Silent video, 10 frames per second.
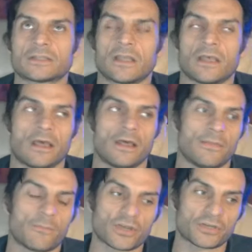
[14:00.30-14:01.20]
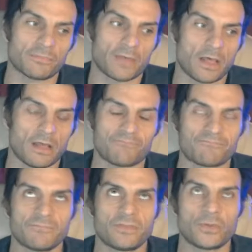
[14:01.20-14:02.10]
the British
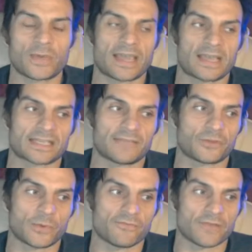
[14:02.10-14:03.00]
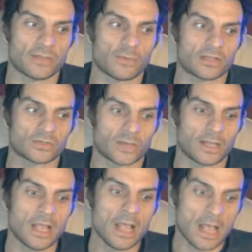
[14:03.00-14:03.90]
UKSF do it really well as
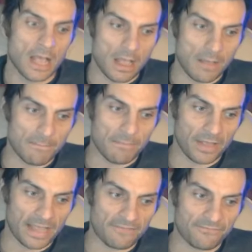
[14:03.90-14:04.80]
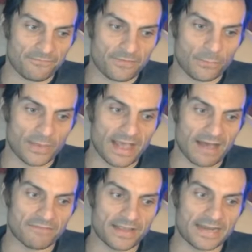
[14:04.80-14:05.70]
well. But if we
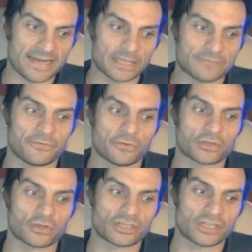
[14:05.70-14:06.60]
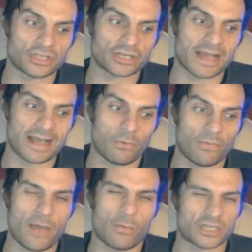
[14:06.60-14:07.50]
have a Delta Force contingent out
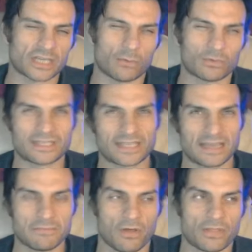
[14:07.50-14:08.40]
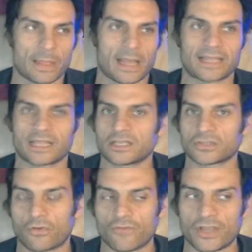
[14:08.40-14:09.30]
there, which I would say more than likely is,
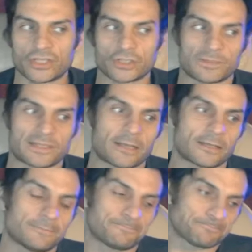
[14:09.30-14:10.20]
or a Rangers battalion,